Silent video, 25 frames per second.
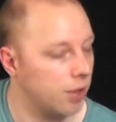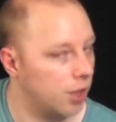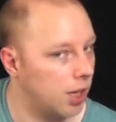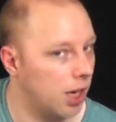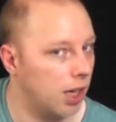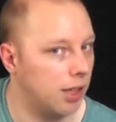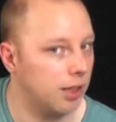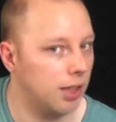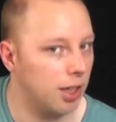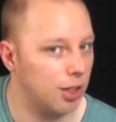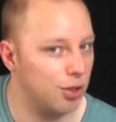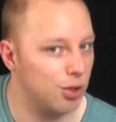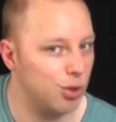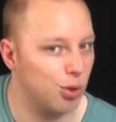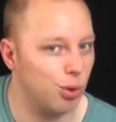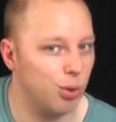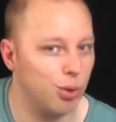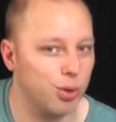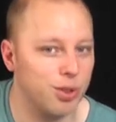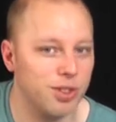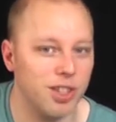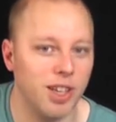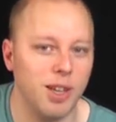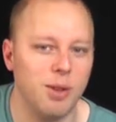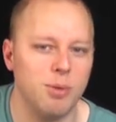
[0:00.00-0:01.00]
again, that
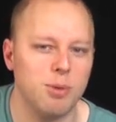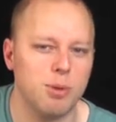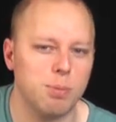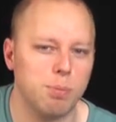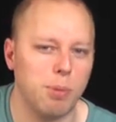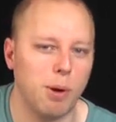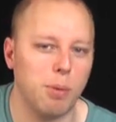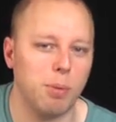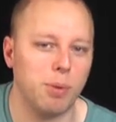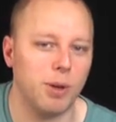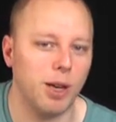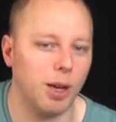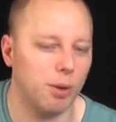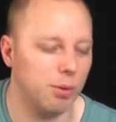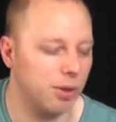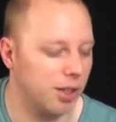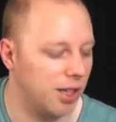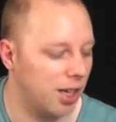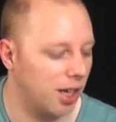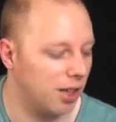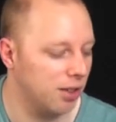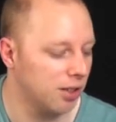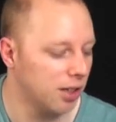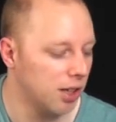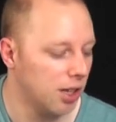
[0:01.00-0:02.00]
Jaws theme's popping up
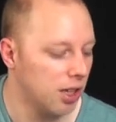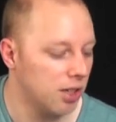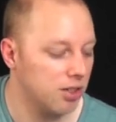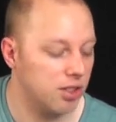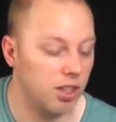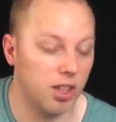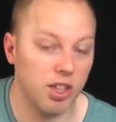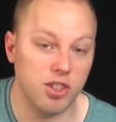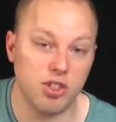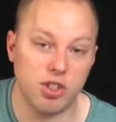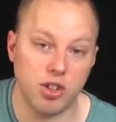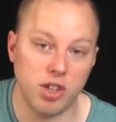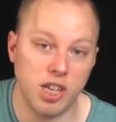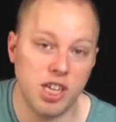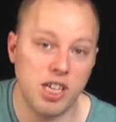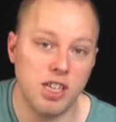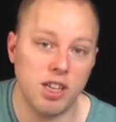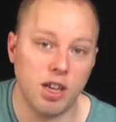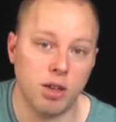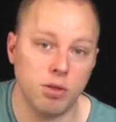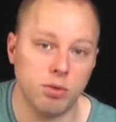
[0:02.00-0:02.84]
again. So there's your E